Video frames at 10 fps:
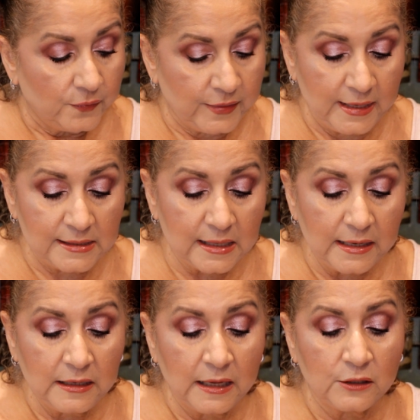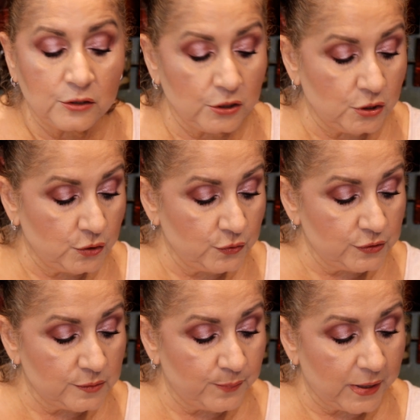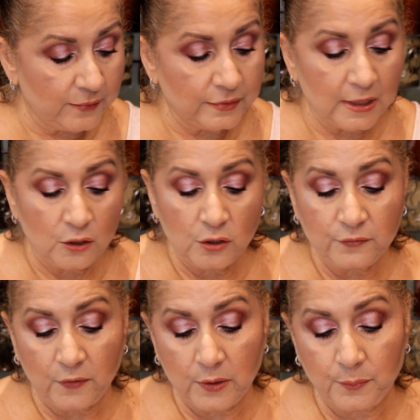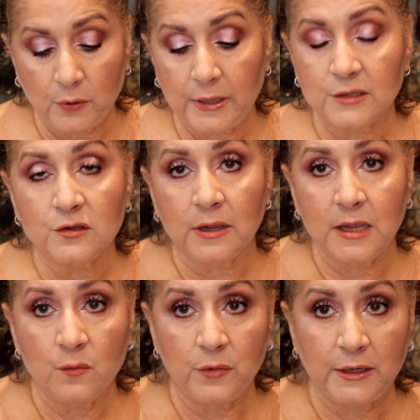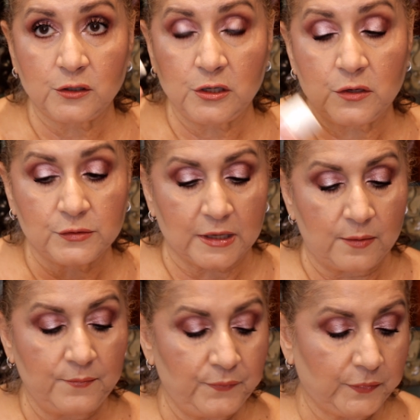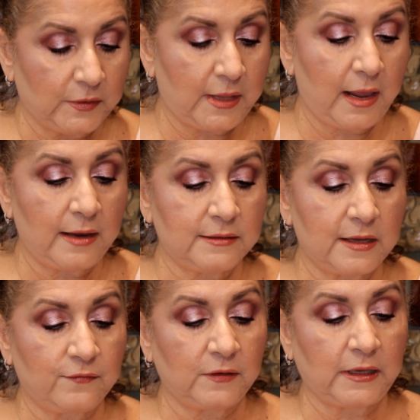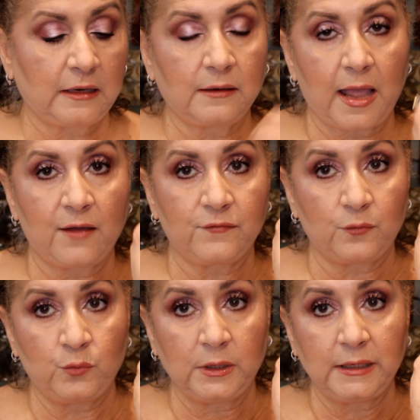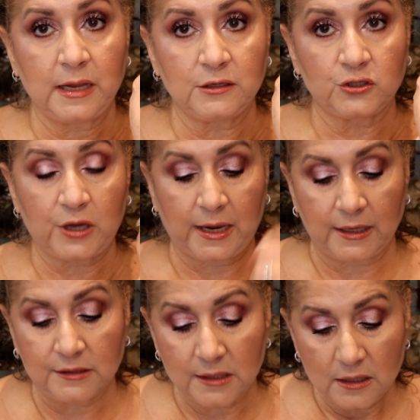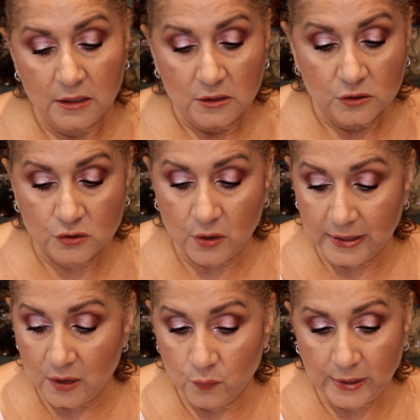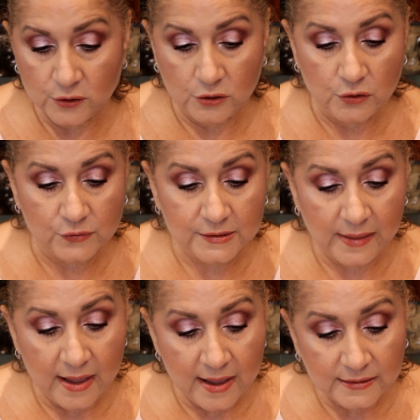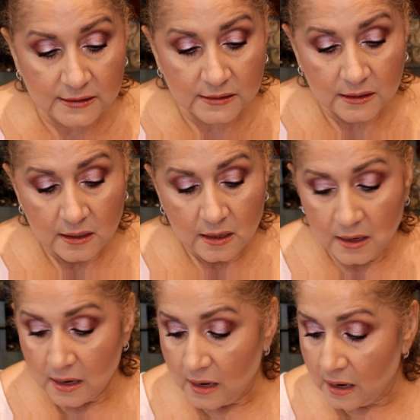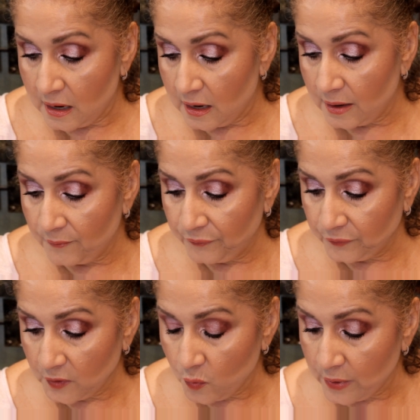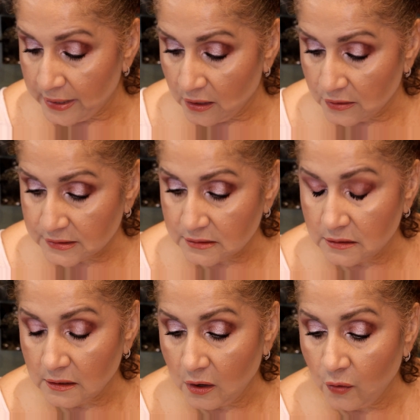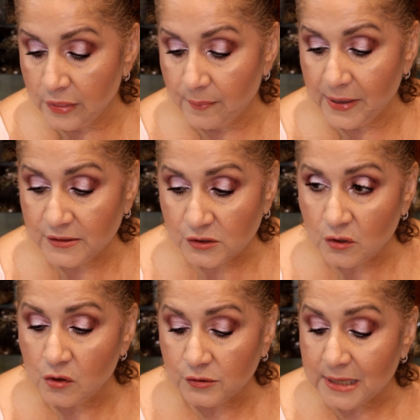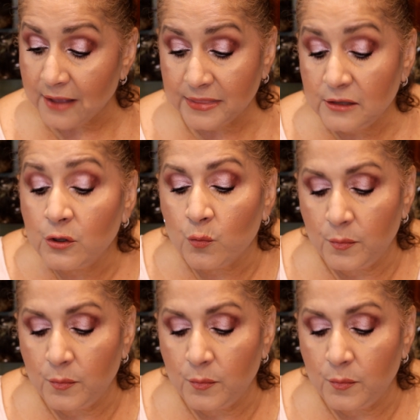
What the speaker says: These I didn't get to use, but they look very pretty, so I can't wait to use them. They definitely have really nice shades, so I can't wait to use that. What else? Oh, the pencils. I think they